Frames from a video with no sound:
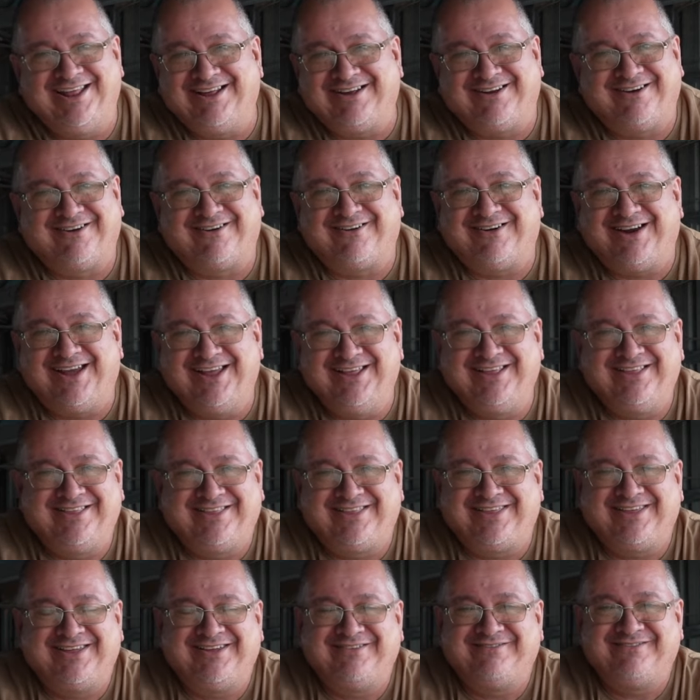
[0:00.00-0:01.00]

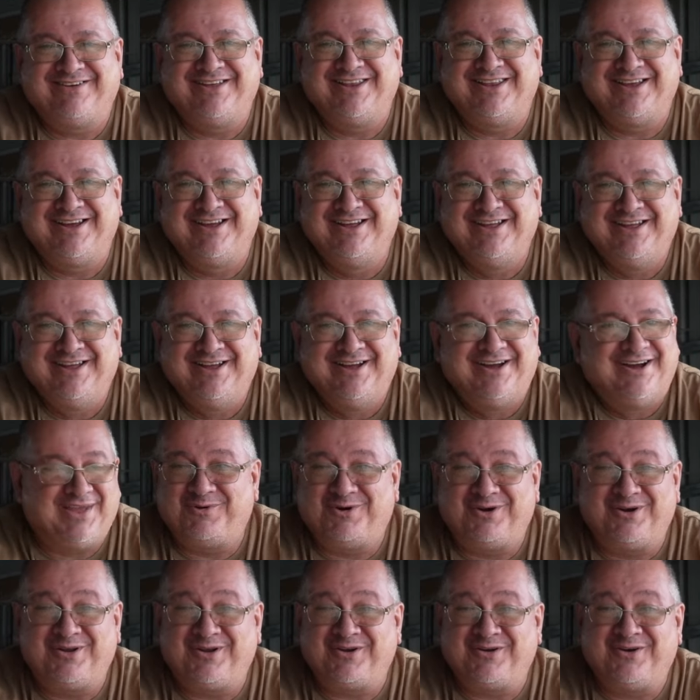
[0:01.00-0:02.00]
Crazy weather.
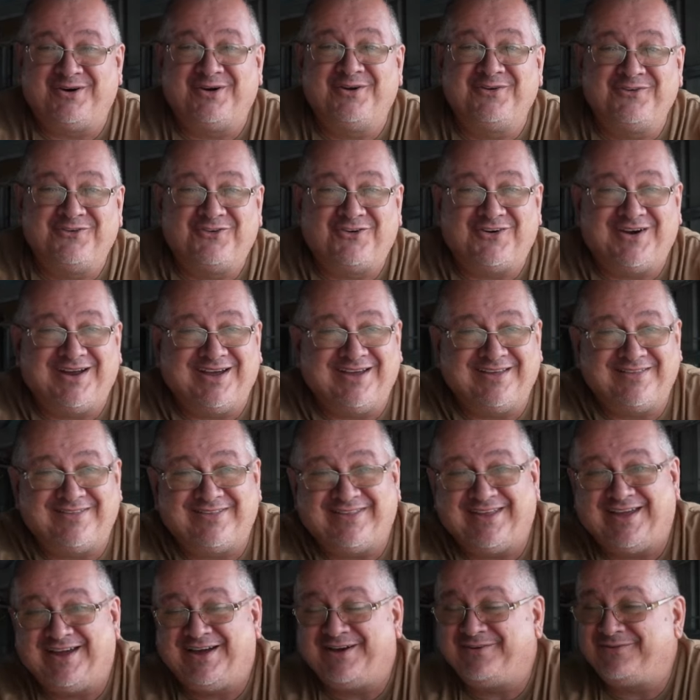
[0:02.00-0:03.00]
What a contrast
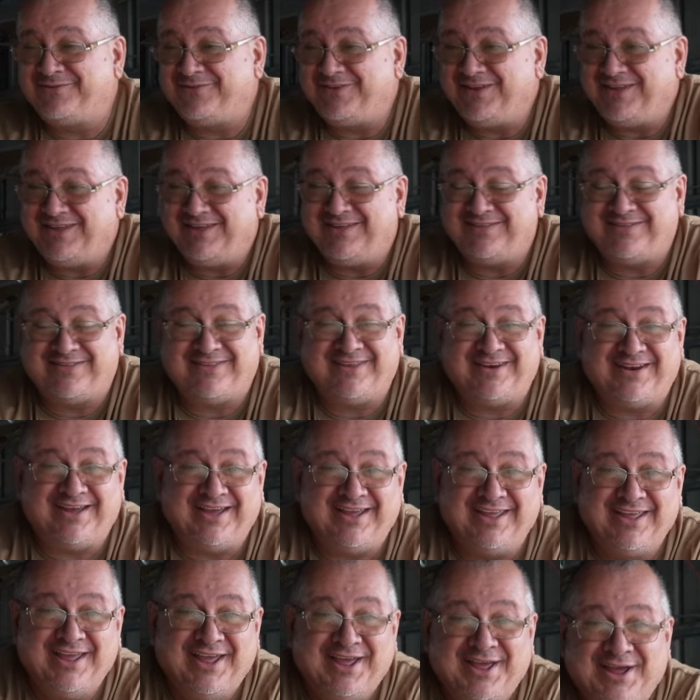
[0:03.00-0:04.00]
after
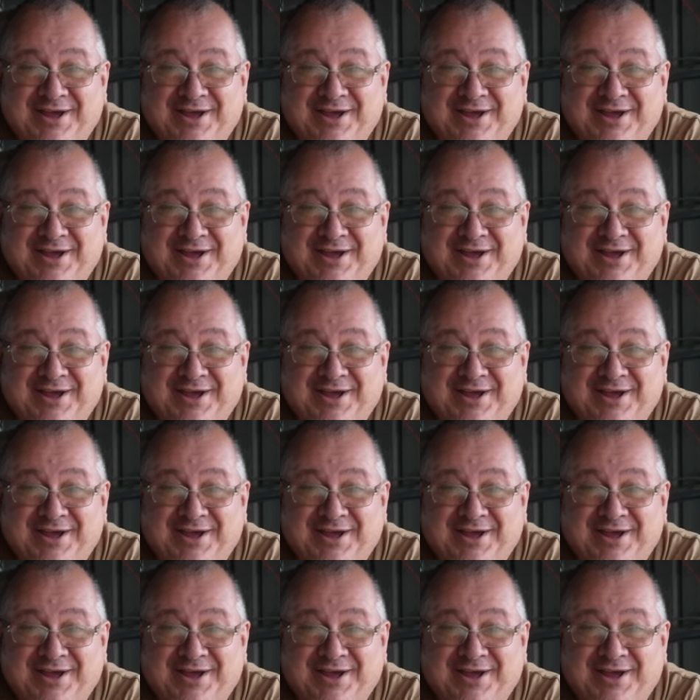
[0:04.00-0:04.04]
yesterday.